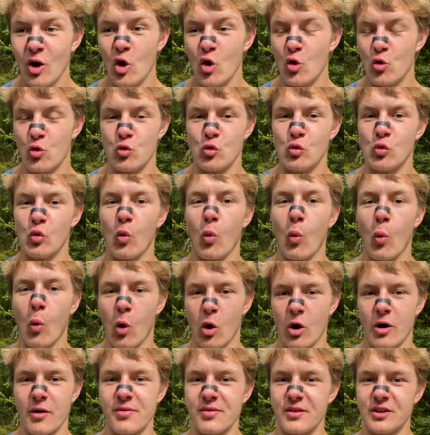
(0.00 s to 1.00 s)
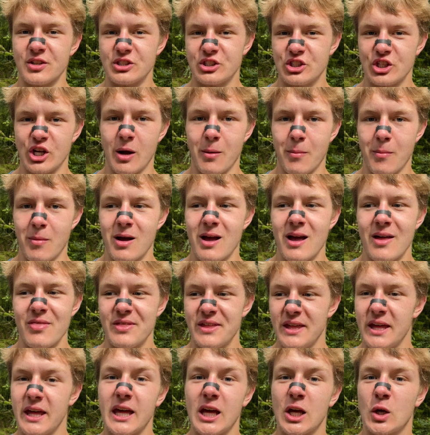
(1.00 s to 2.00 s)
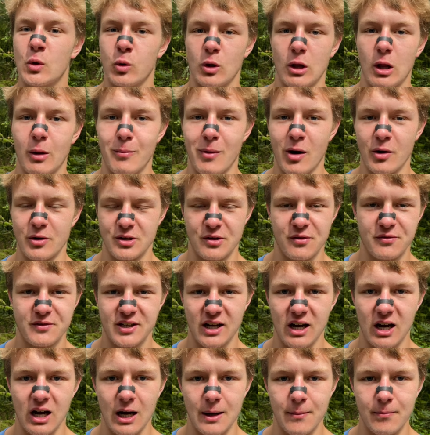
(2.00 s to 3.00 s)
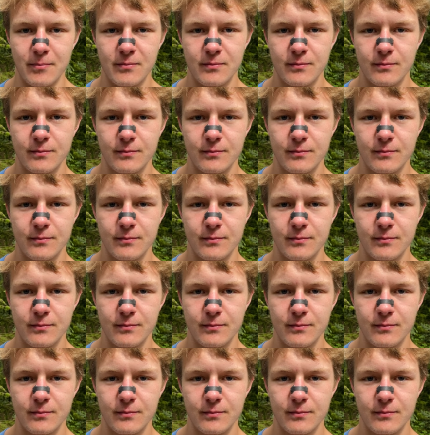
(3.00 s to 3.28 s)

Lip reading: who were in the gym the equal amount of time